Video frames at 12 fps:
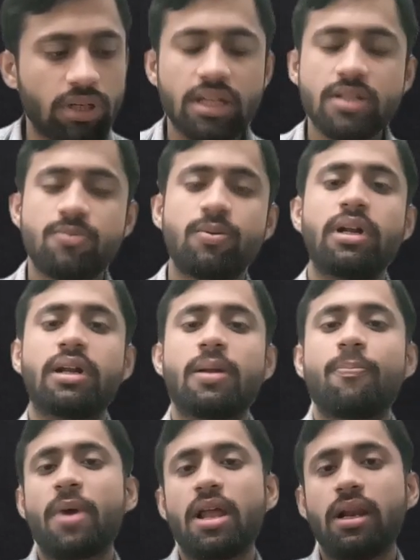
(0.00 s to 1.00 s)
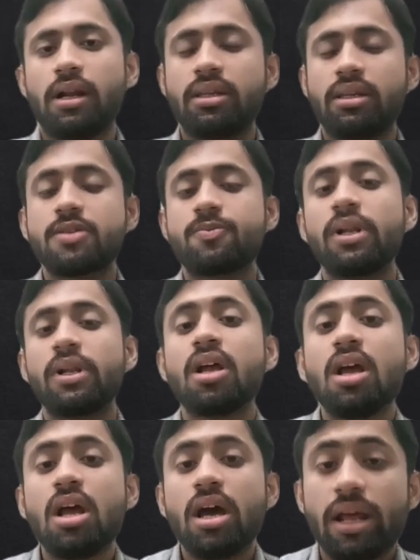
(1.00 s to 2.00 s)
This will repel it, this will
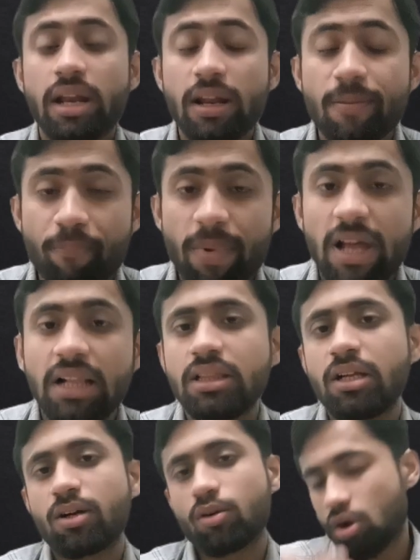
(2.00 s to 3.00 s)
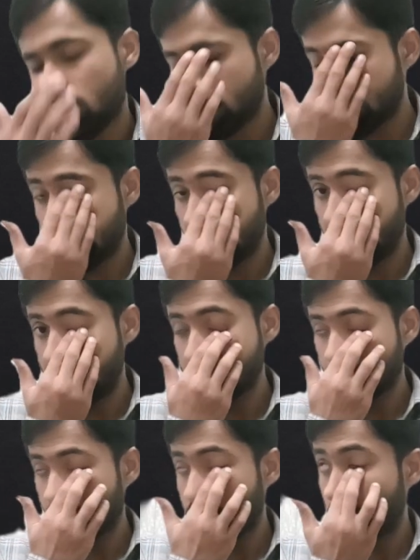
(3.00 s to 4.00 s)
repel the cause that is
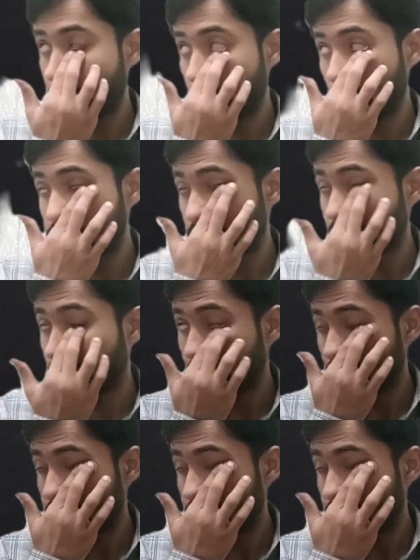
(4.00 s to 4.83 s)
producing it,